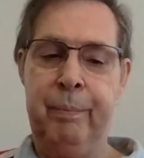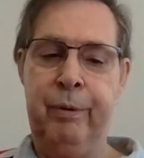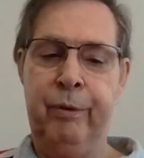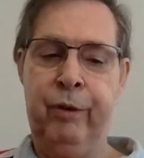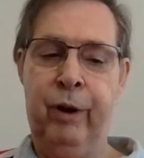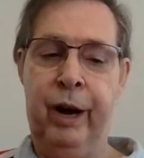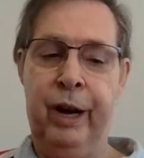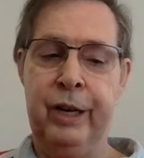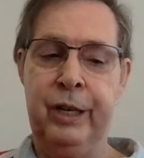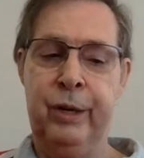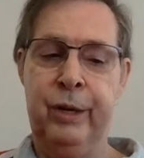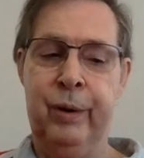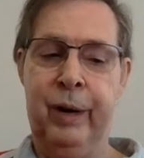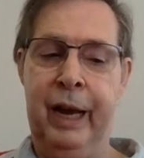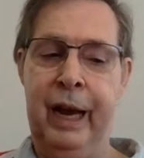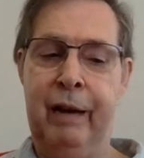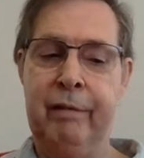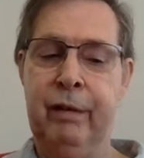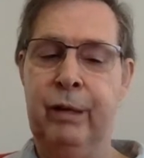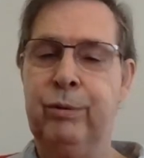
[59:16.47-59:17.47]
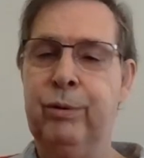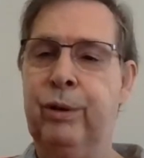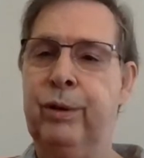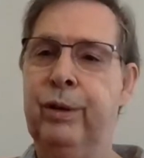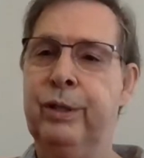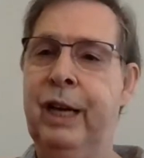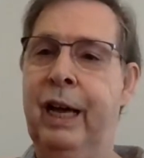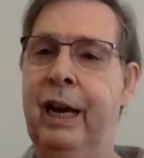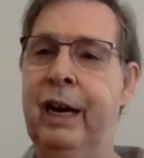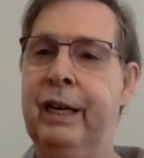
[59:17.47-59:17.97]
provided you allow
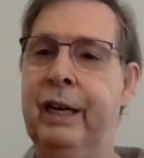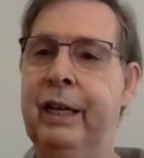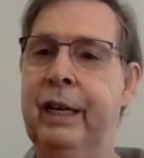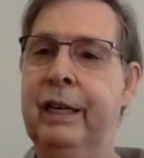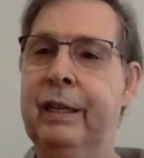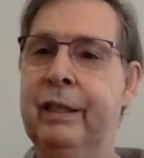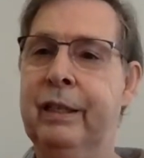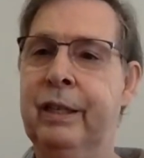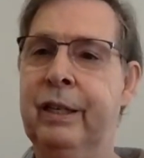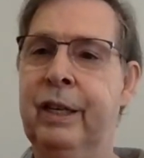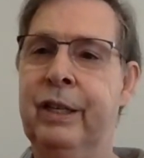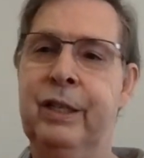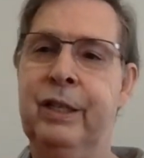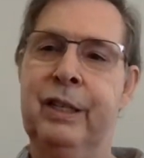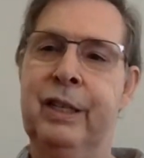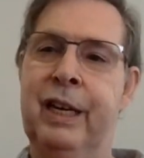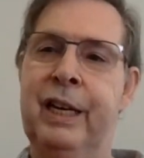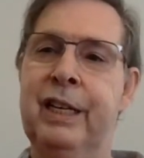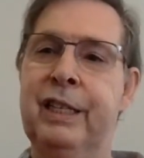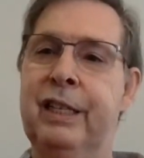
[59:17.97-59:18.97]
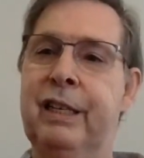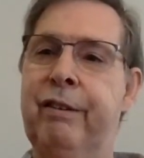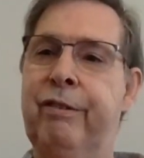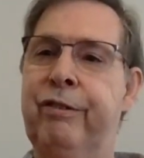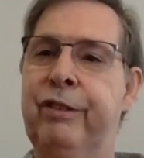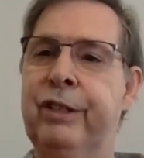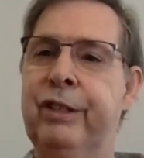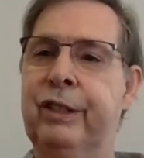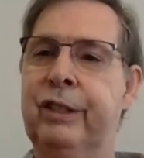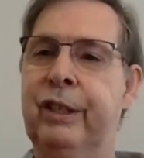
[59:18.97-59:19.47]
retrocausality, there's an easily
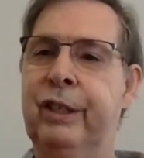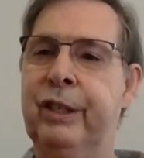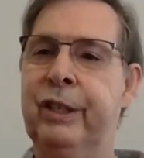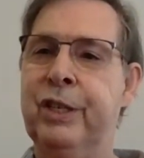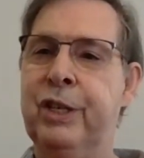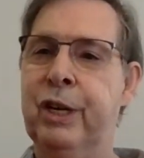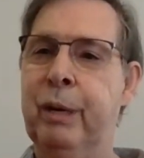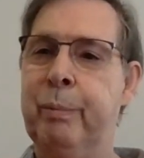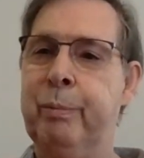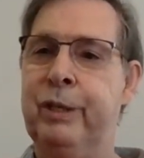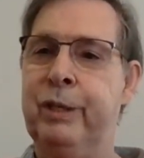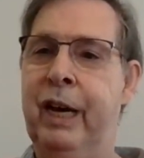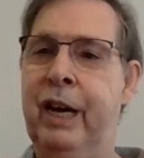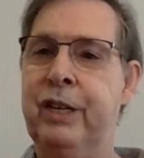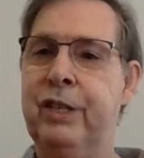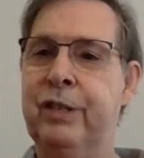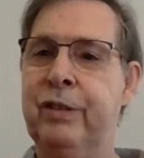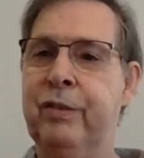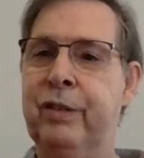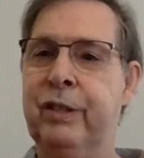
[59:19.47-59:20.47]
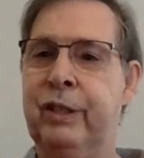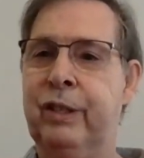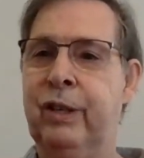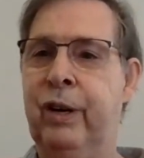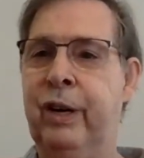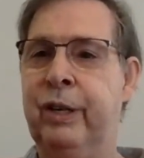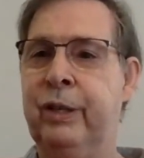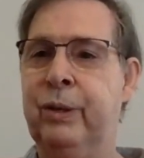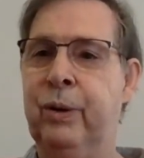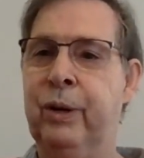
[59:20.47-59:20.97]
physical interpretation of the
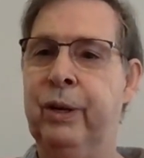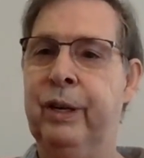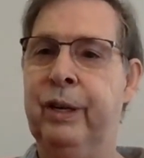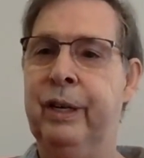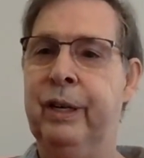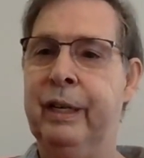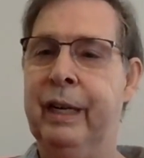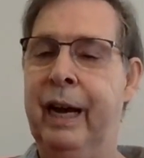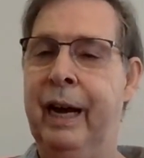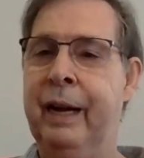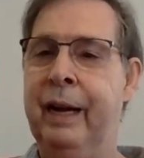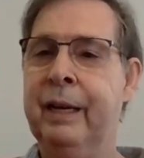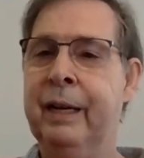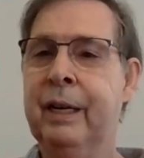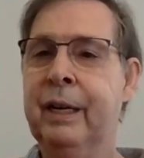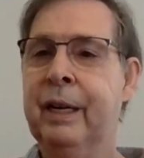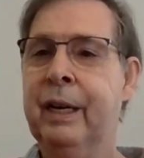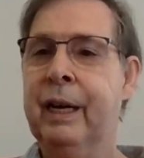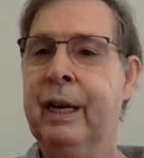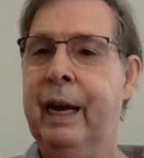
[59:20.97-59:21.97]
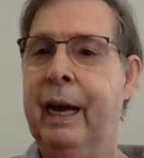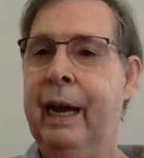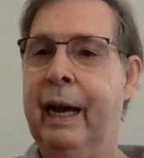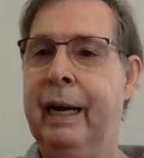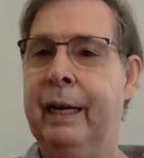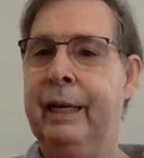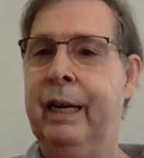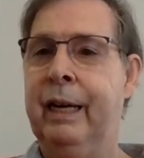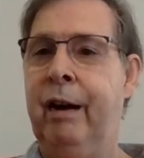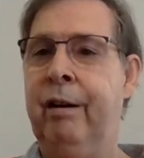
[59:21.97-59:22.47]
Klein-Gordon
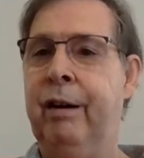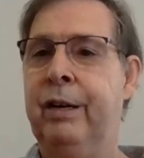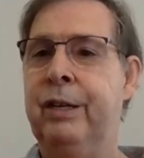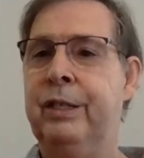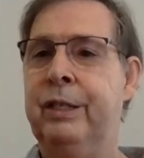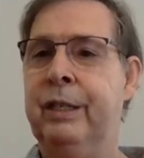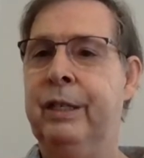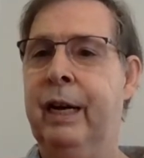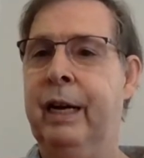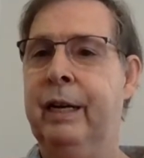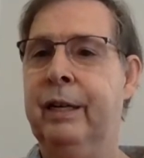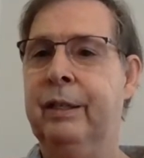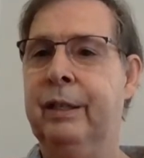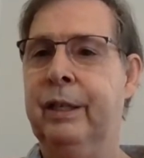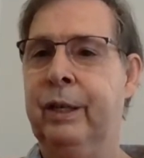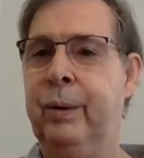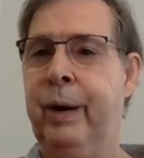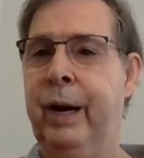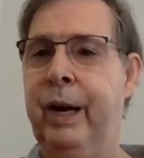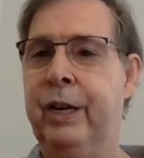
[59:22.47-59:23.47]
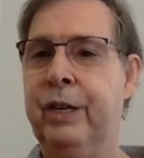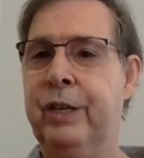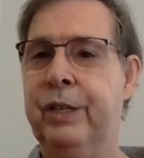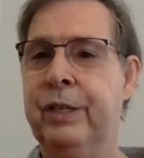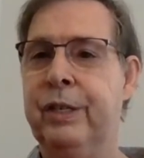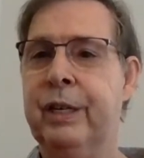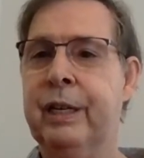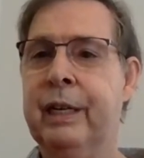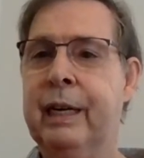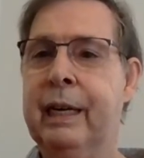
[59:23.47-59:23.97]
current
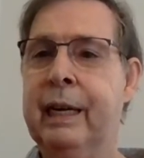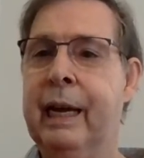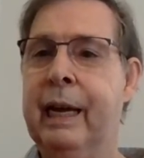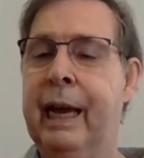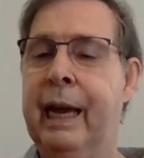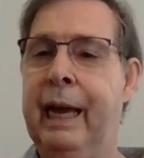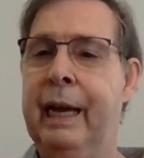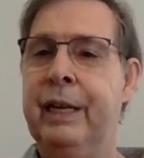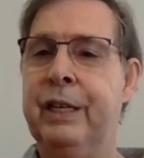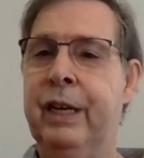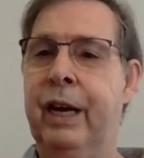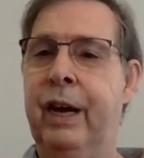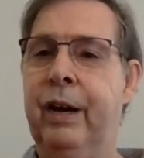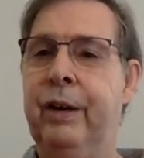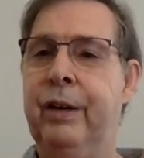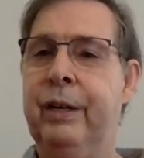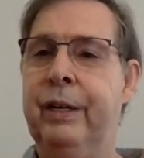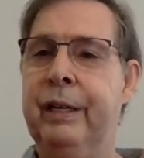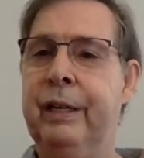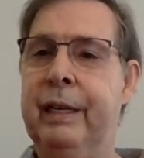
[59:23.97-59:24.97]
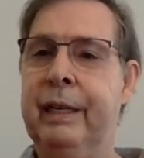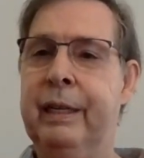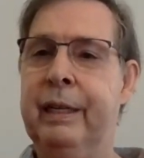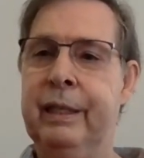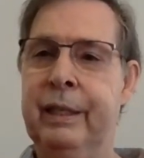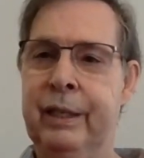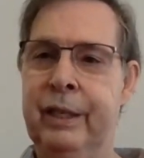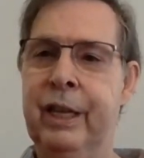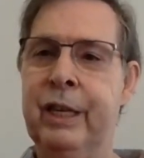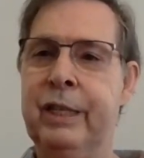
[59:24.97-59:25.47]
equations. And so
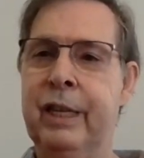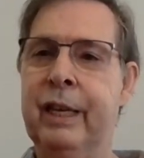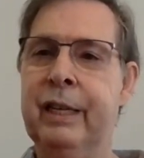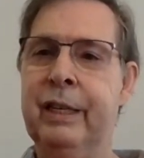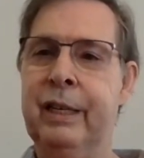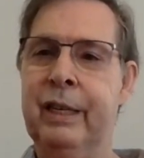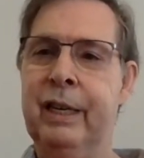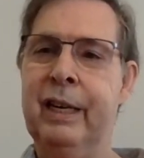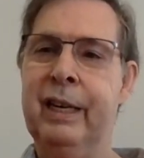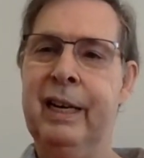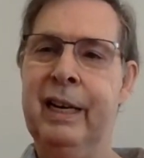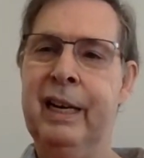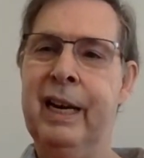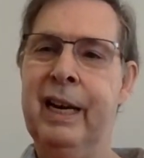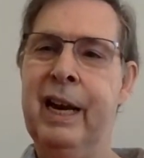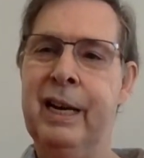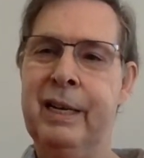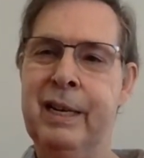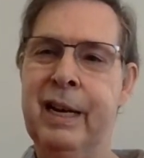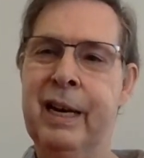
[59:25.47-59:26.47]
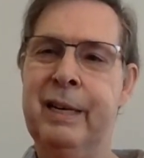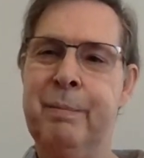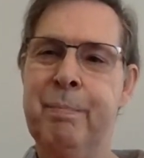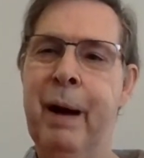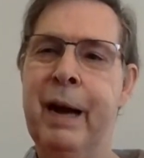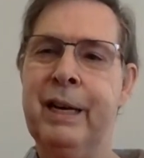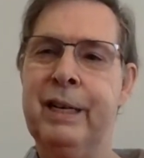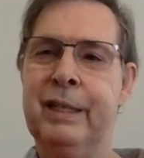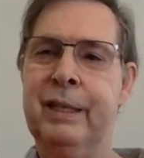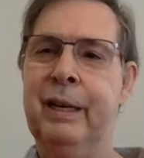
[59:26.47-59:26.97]
it
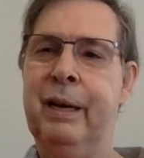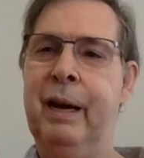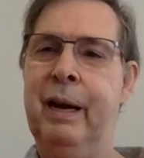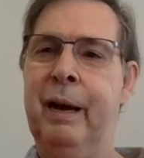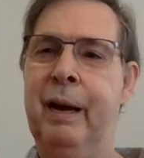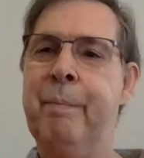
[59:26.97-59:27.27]
makes